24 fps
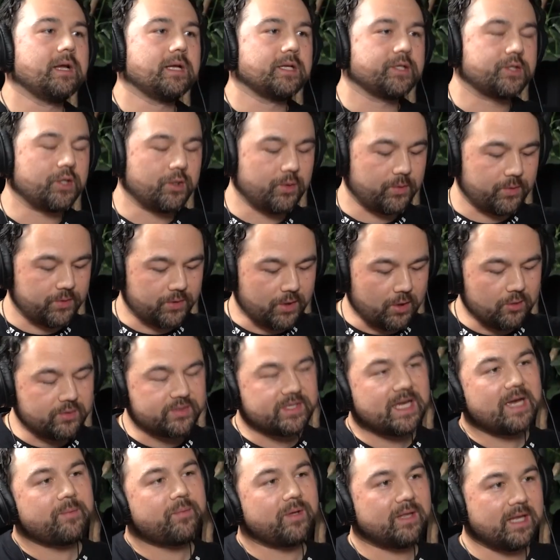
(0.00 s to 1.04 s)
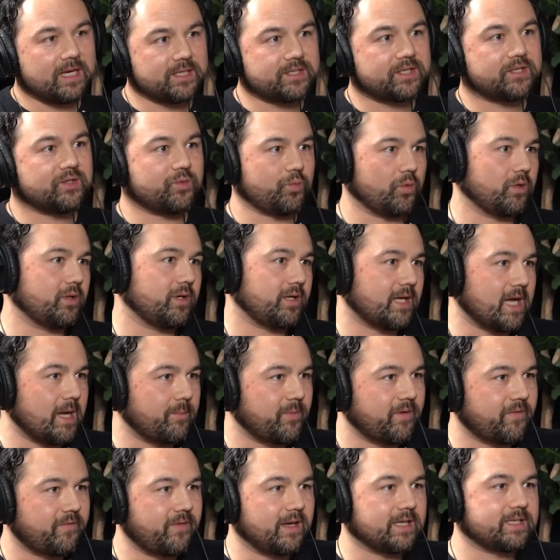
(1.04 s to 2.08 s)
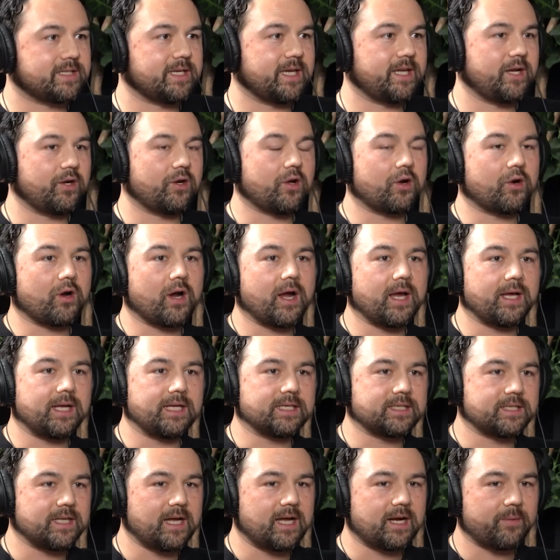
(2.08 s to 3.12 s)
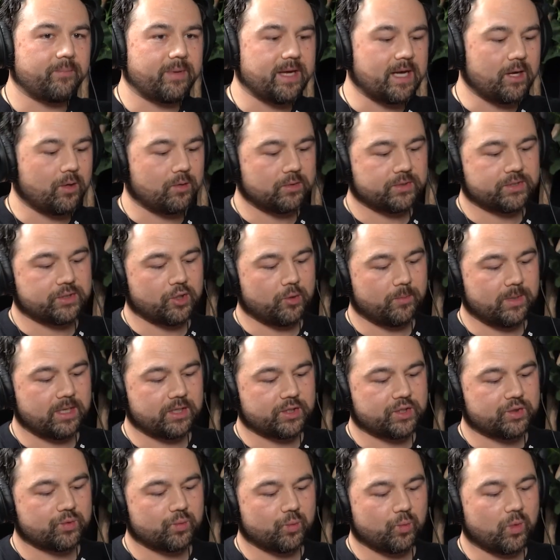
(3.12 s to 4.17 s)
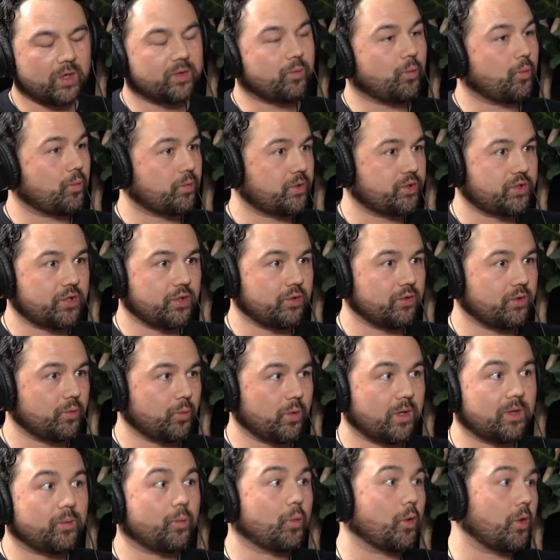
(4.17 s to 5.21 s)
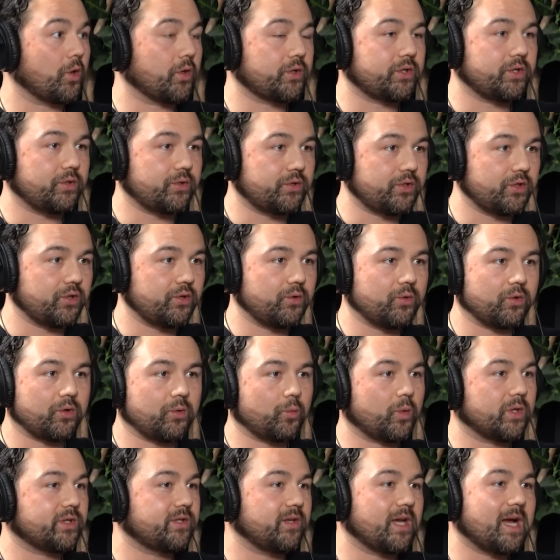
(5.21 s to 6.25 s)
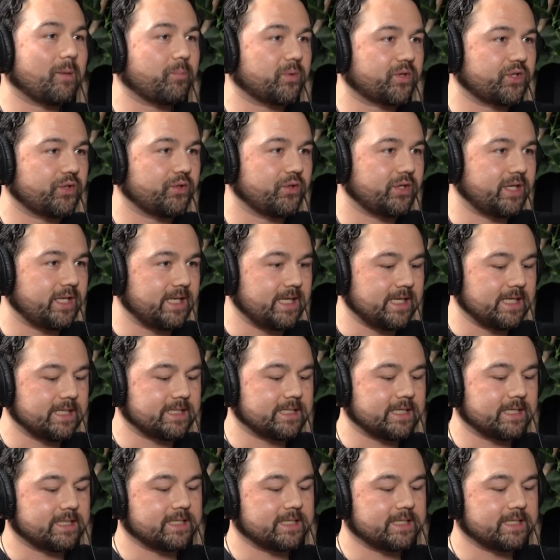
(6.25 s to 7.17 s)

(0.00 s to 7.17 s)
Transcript: So those type of lessons really got me fixated on, all right, it's not about so much what work you do or what the opportunity is.